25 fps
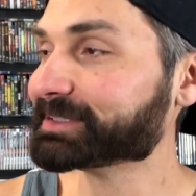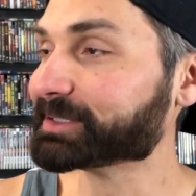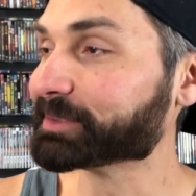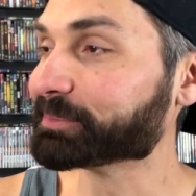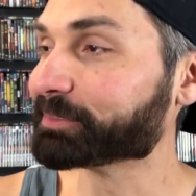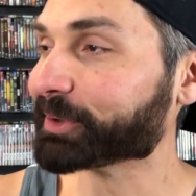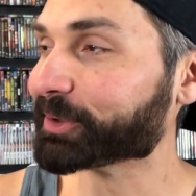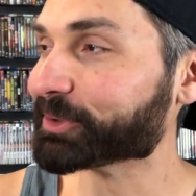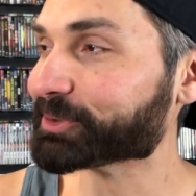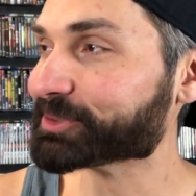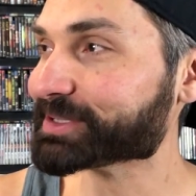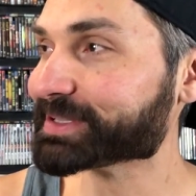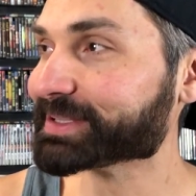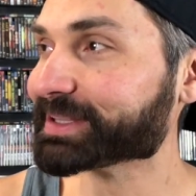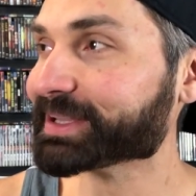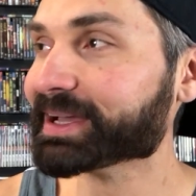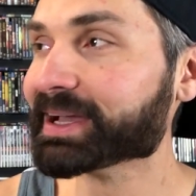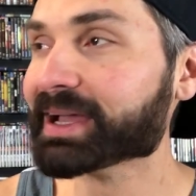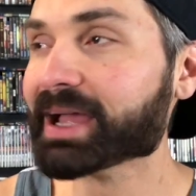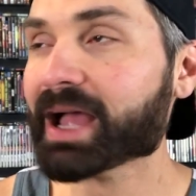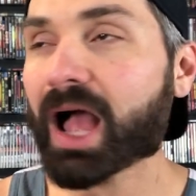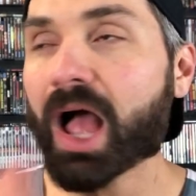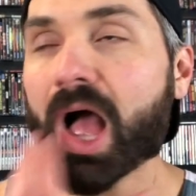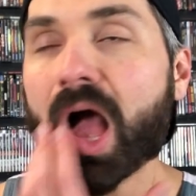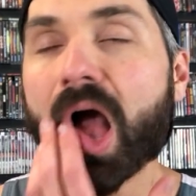
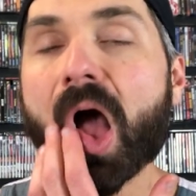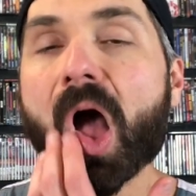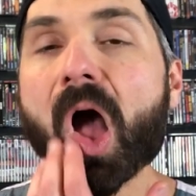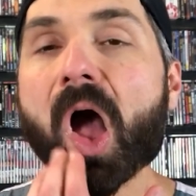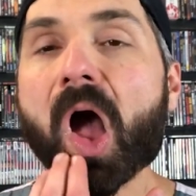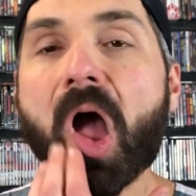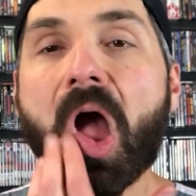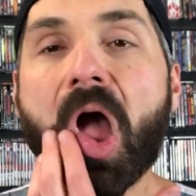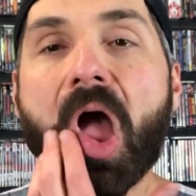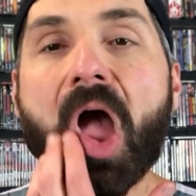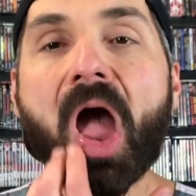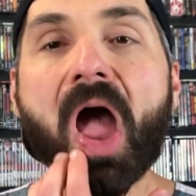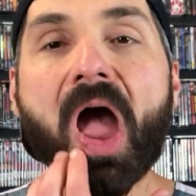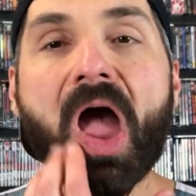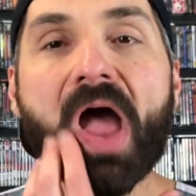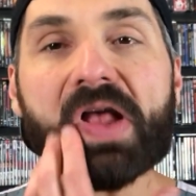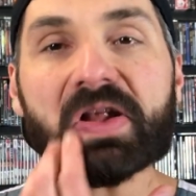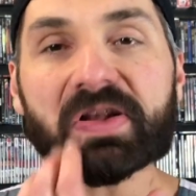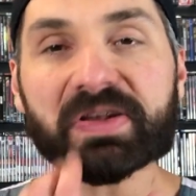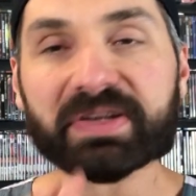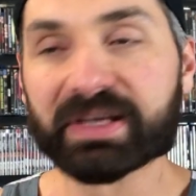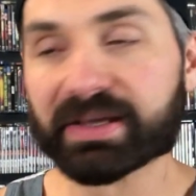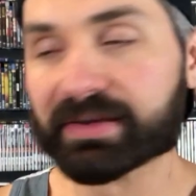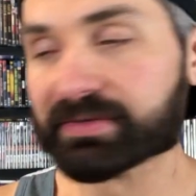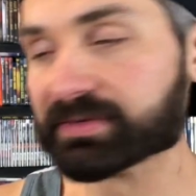supposedly
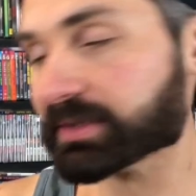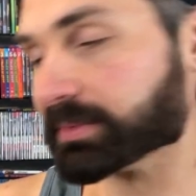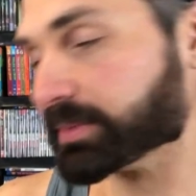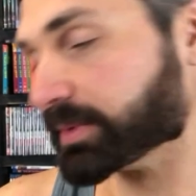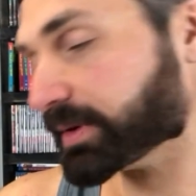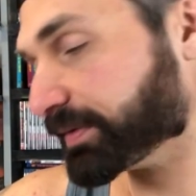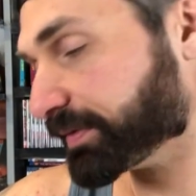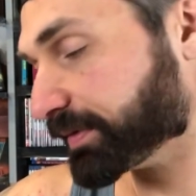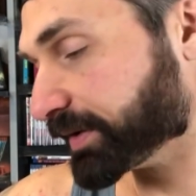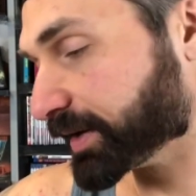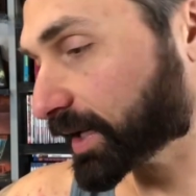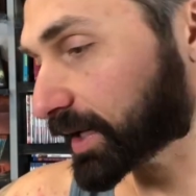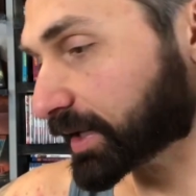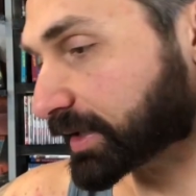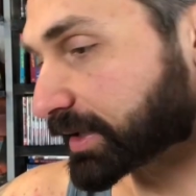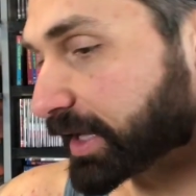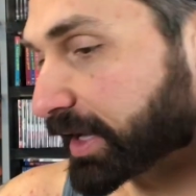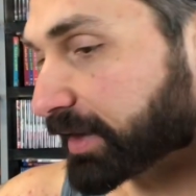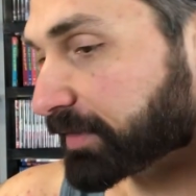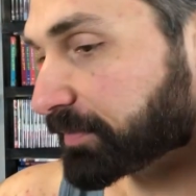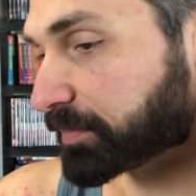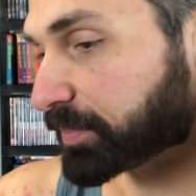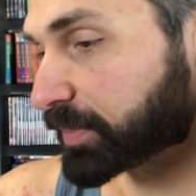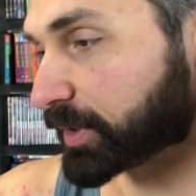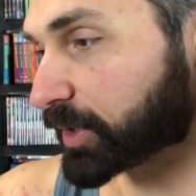and she gives him the fucking
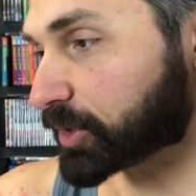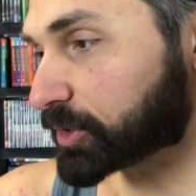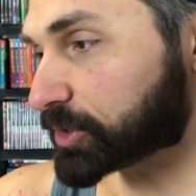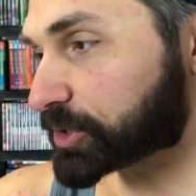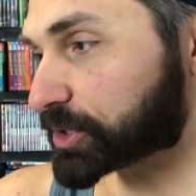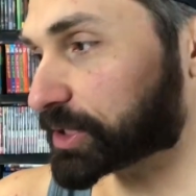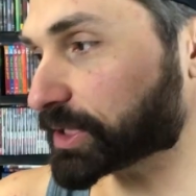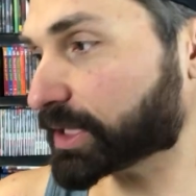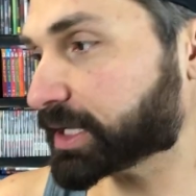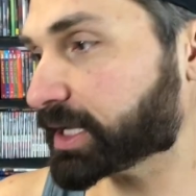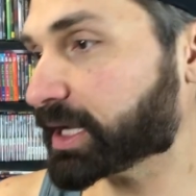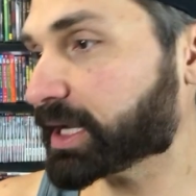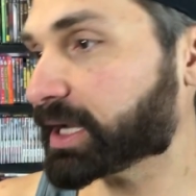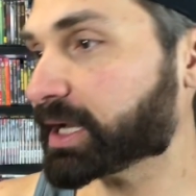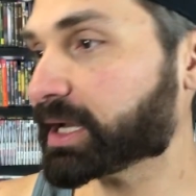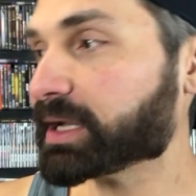love potion